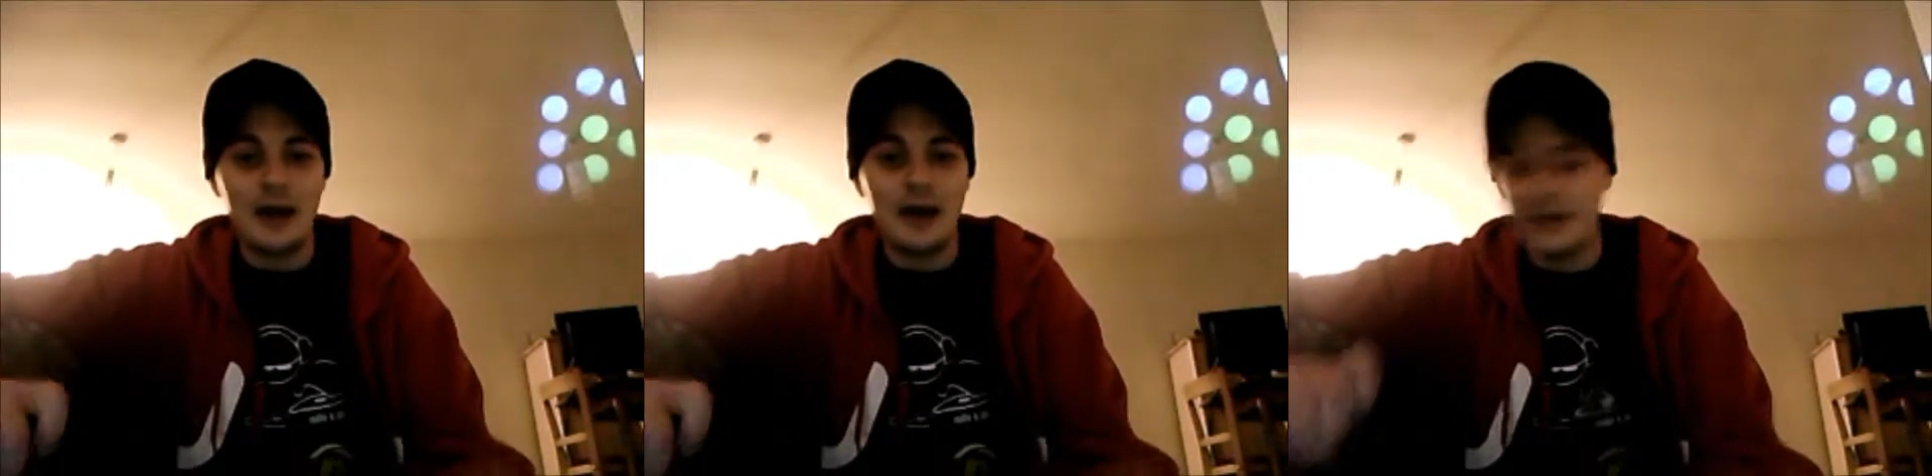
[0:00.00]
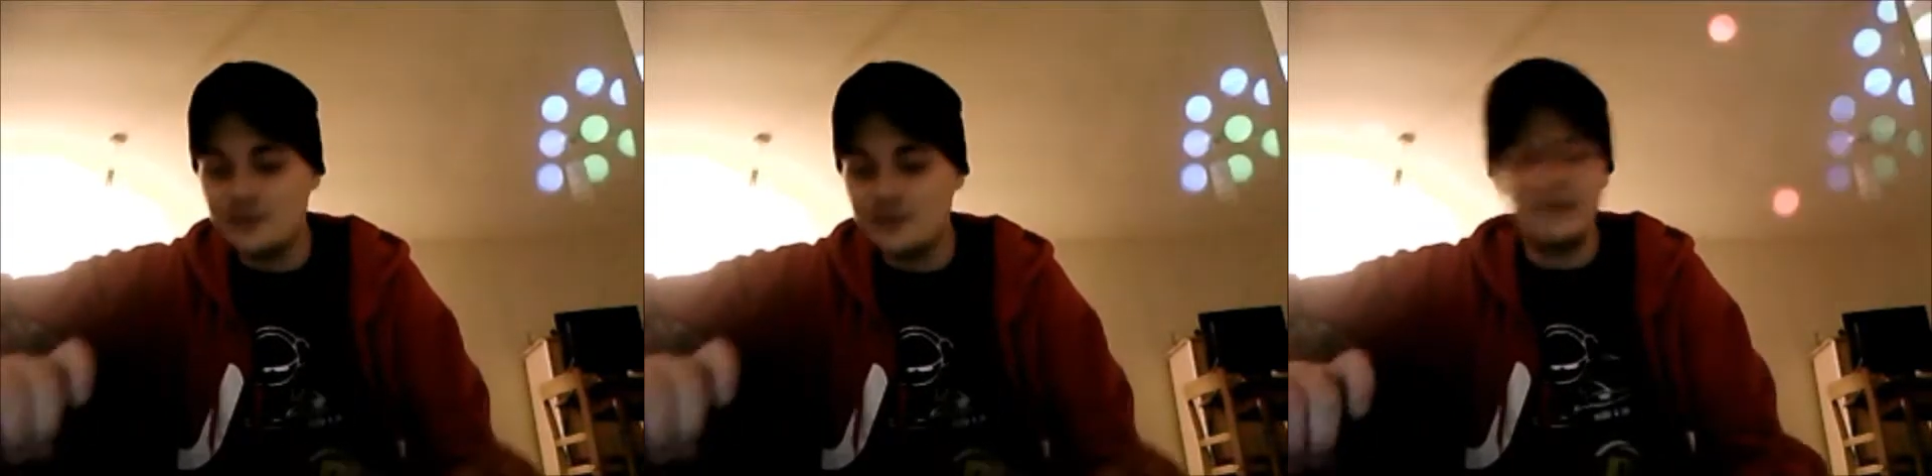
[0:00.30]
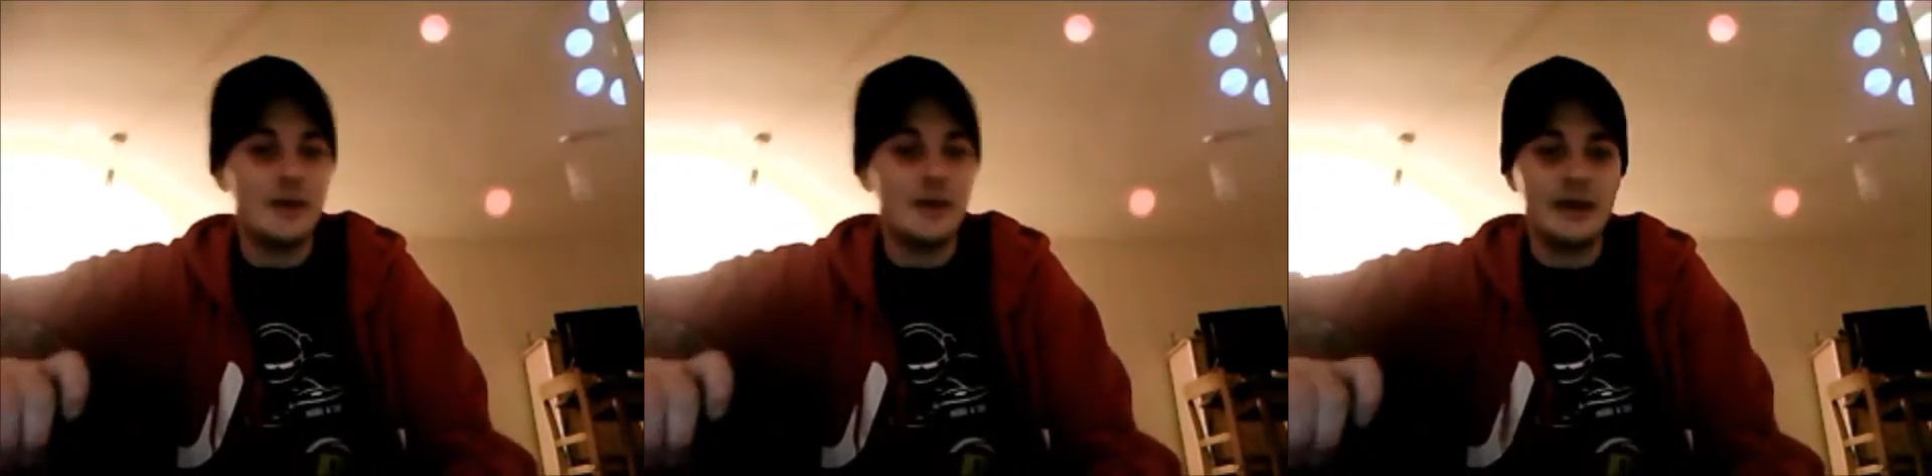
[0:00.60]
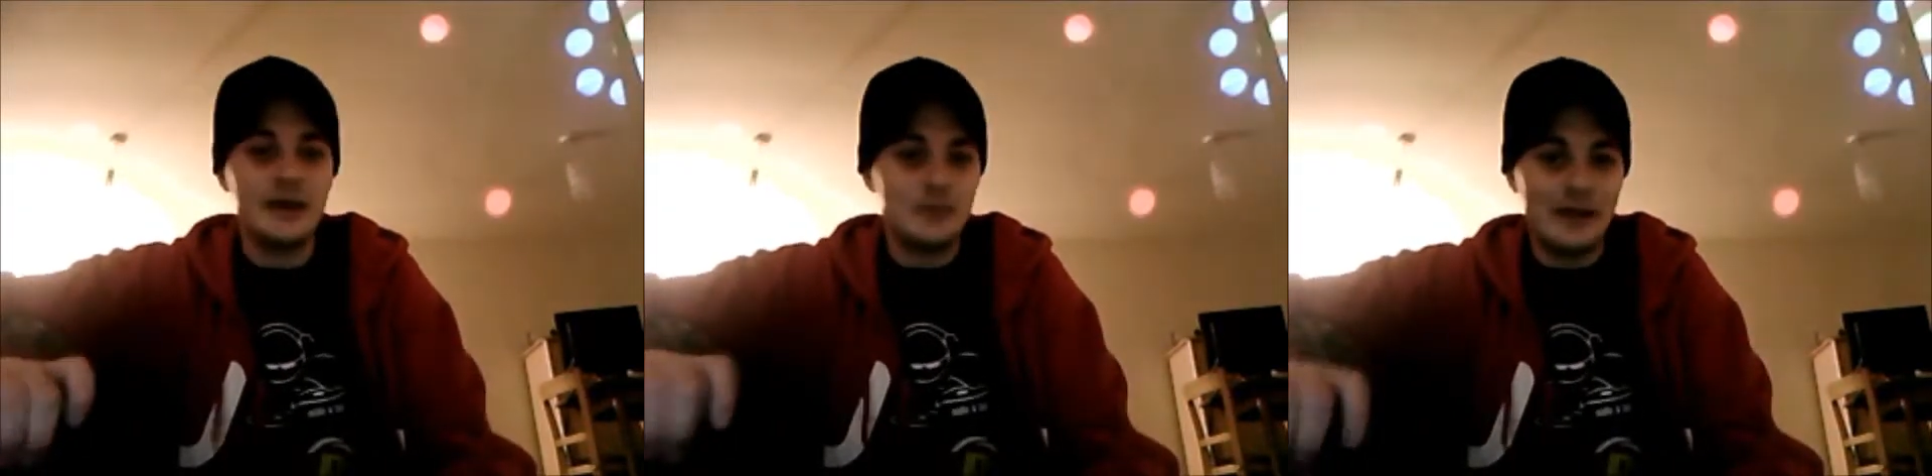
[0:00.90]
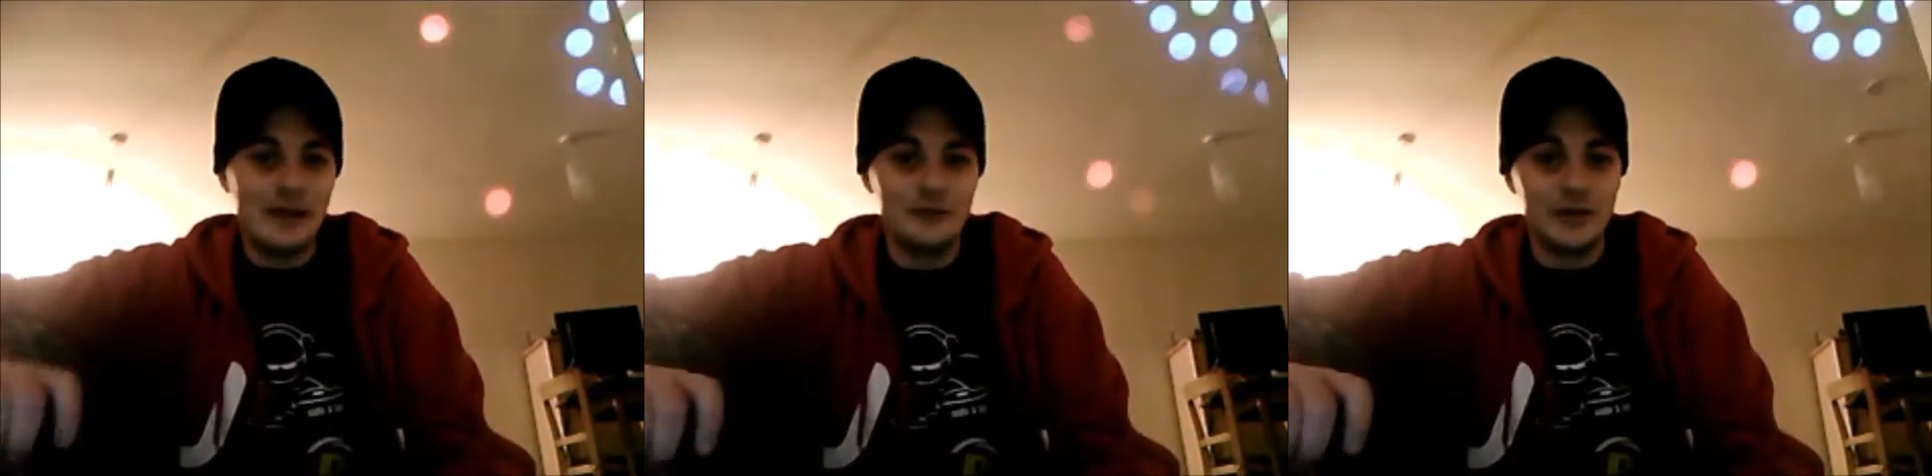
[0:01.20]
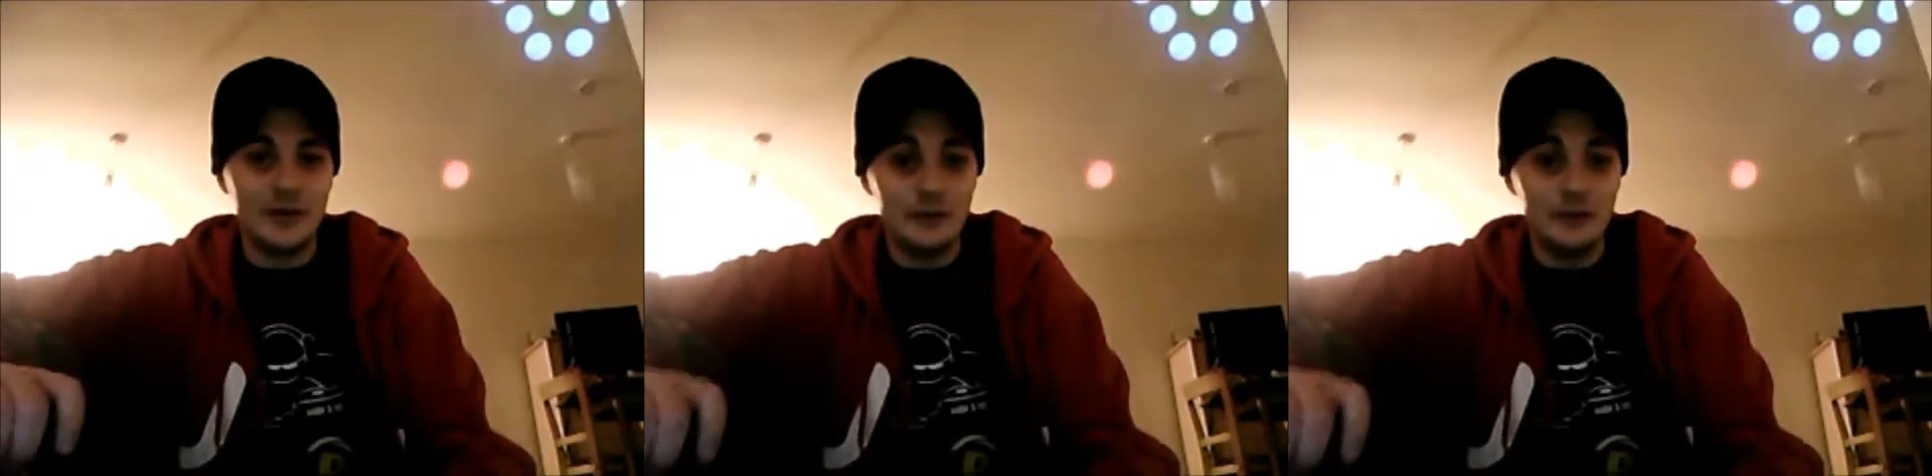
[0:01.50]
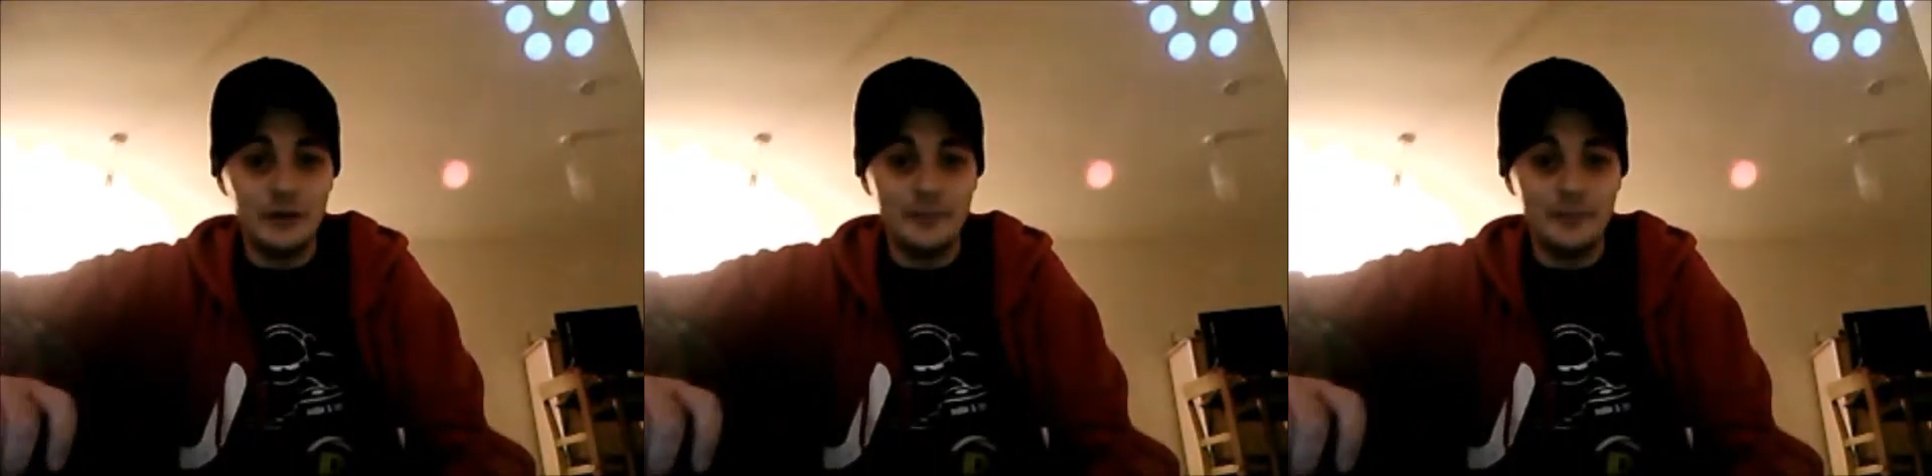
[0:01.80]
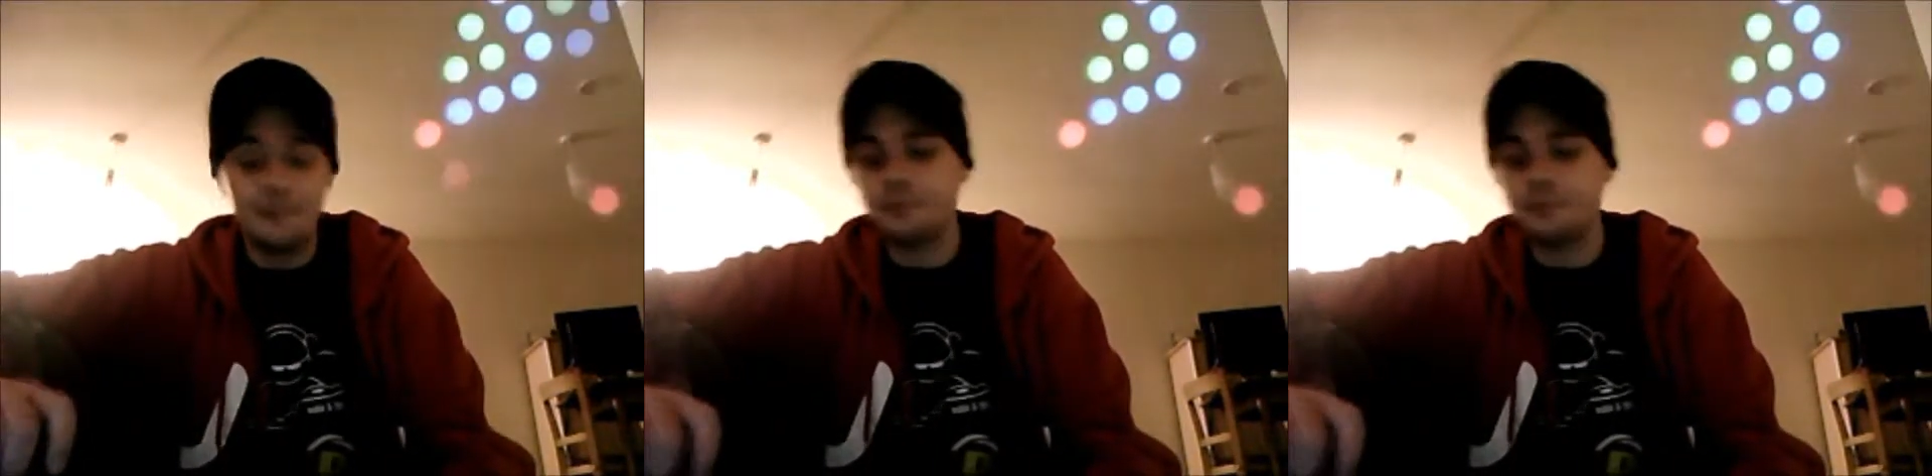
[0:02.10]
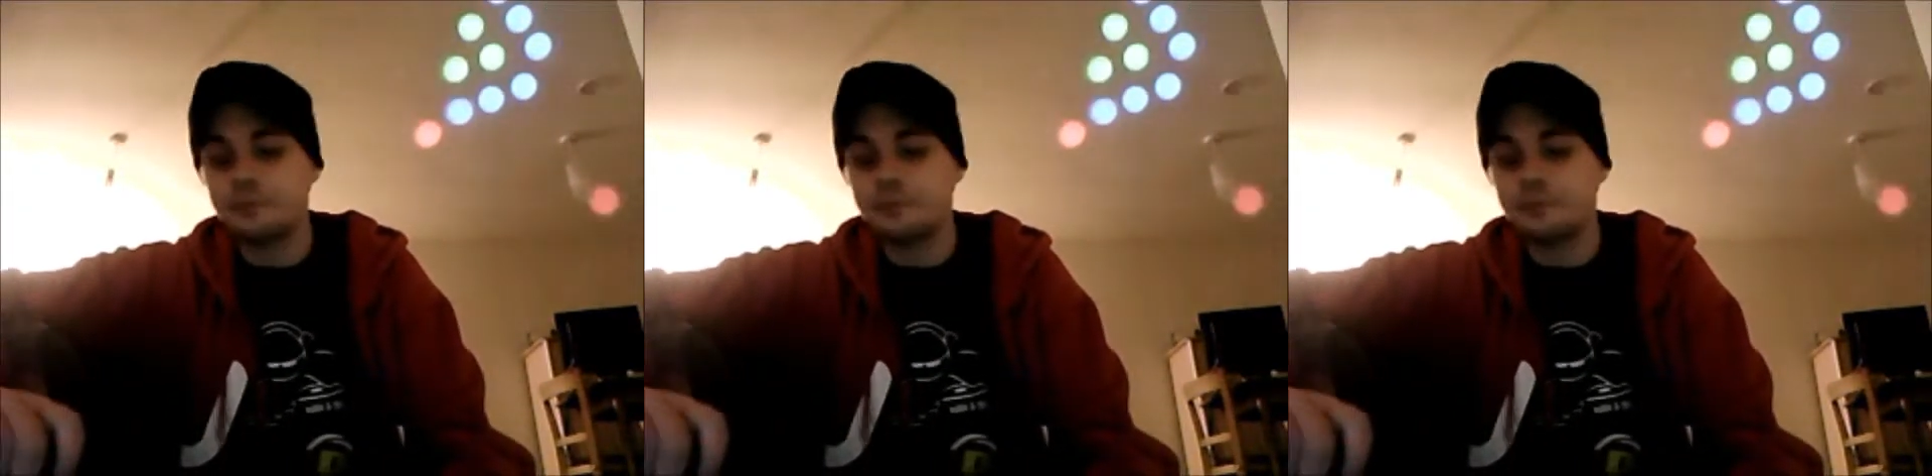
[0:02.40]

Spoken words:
and I can still be heard by everyone in the room.